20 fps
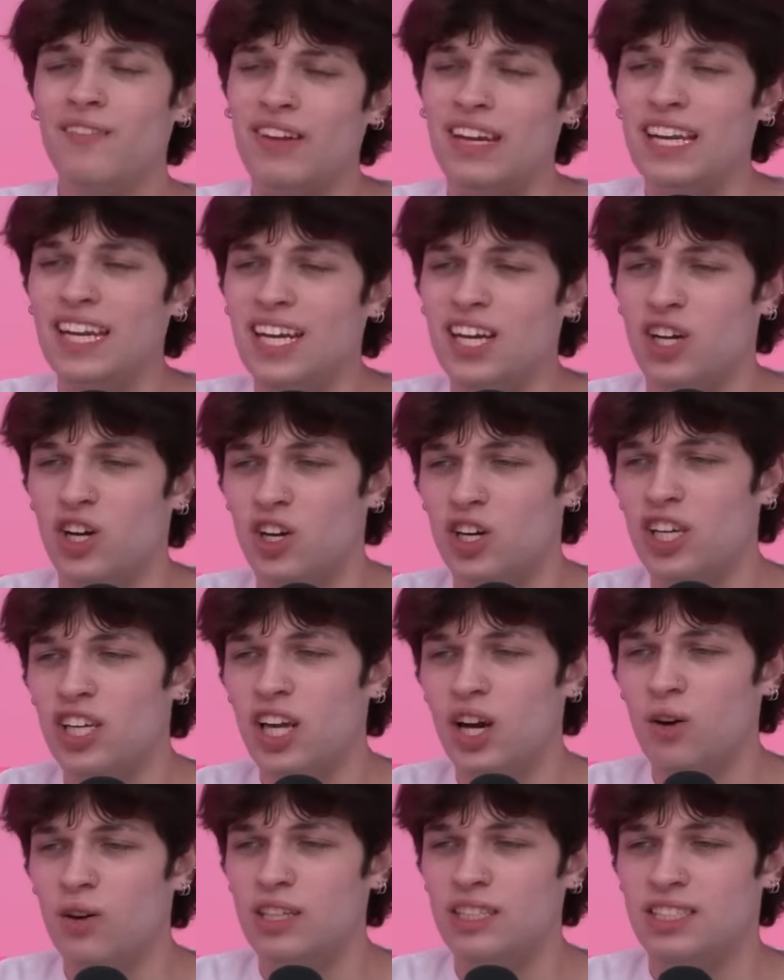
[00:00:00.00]
of eating yeah. cookie
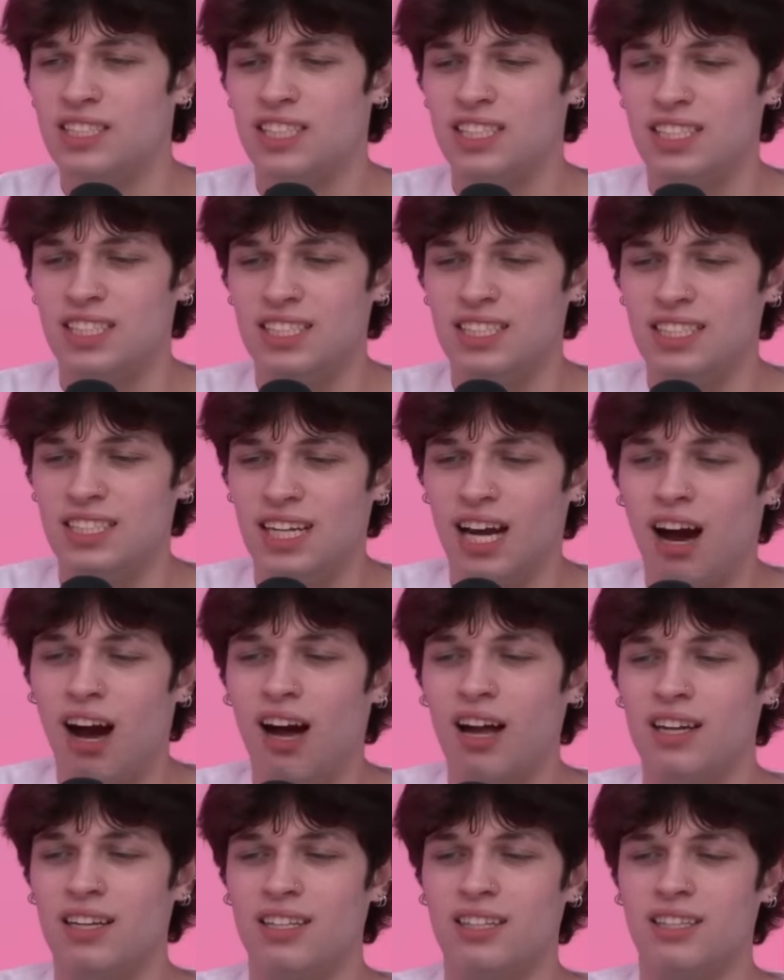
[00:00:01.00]
dough is to
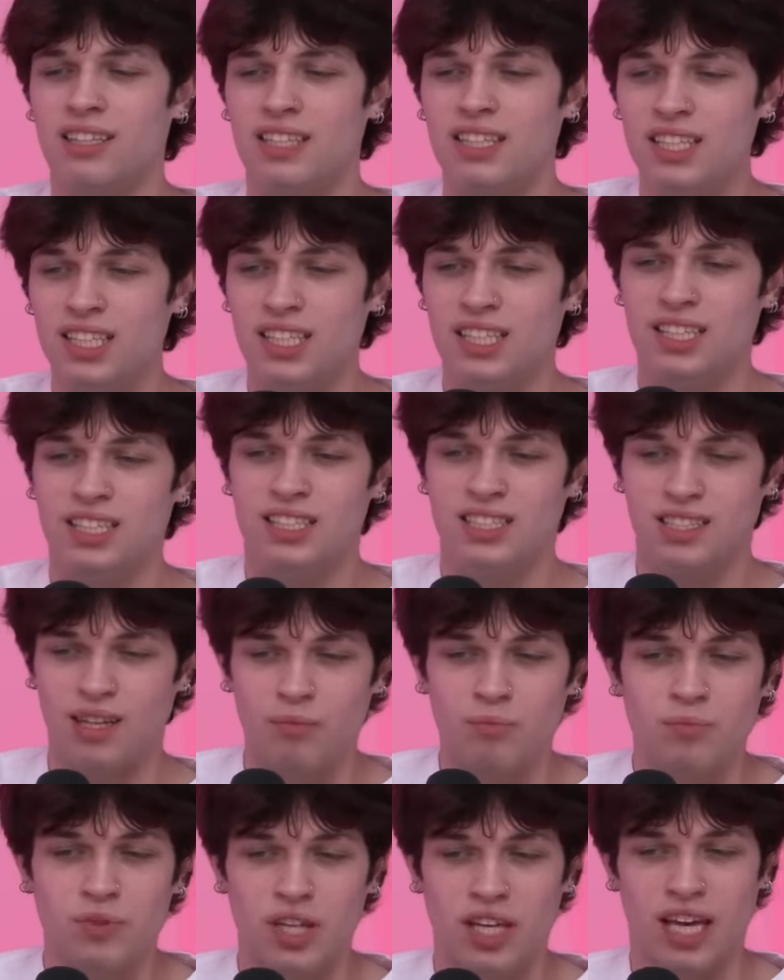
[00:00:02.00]
not eat uh,
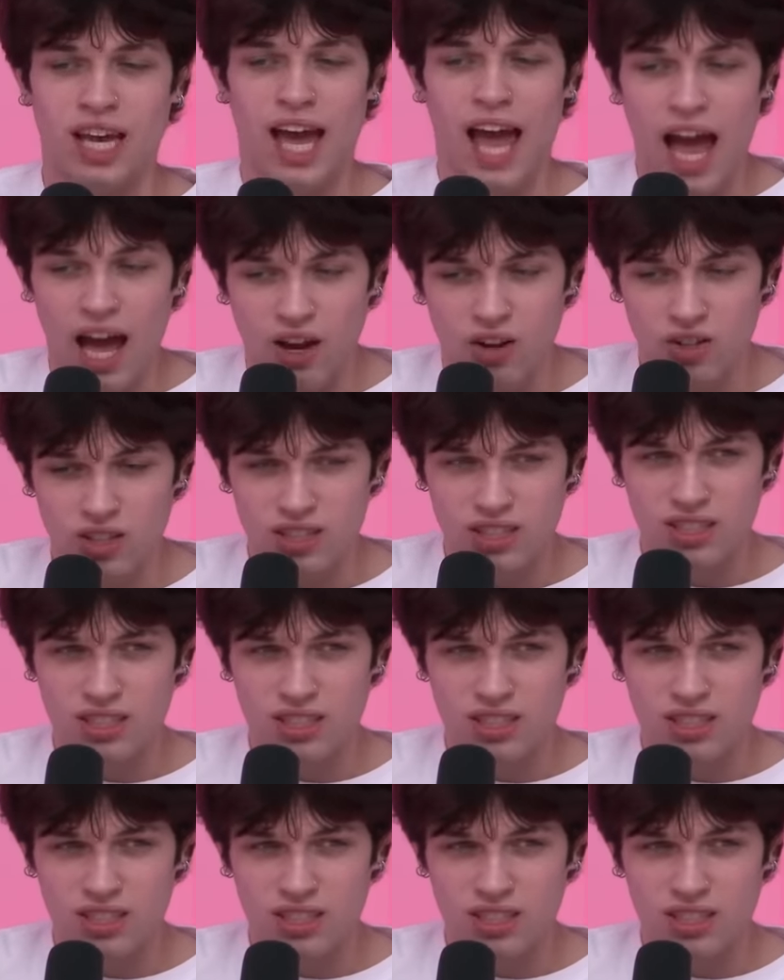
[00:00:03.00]
something uh, if, else. If